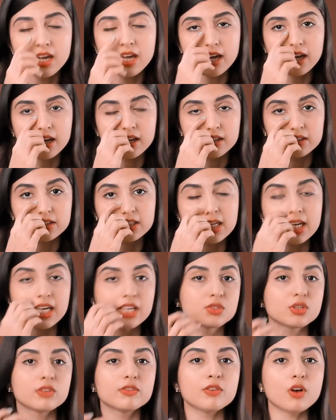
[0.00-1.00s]
the
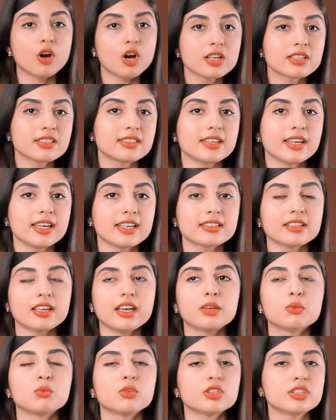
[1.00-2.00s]
age of onset,
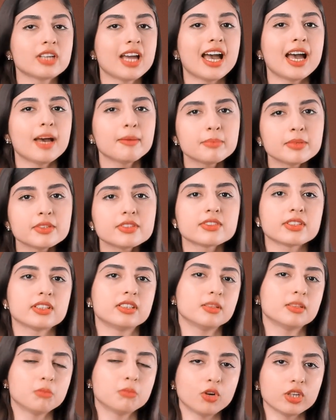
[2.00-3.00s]
and what happens in
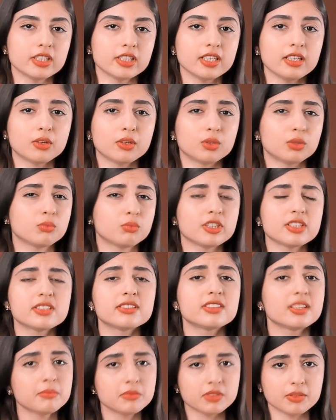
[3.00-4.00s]
the body or what
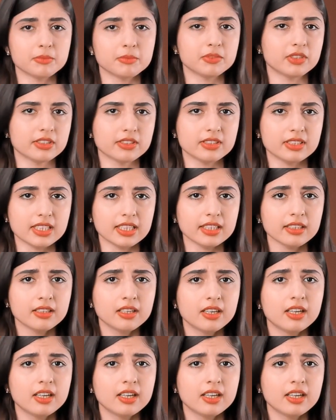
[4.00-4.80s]
symptoms are seen,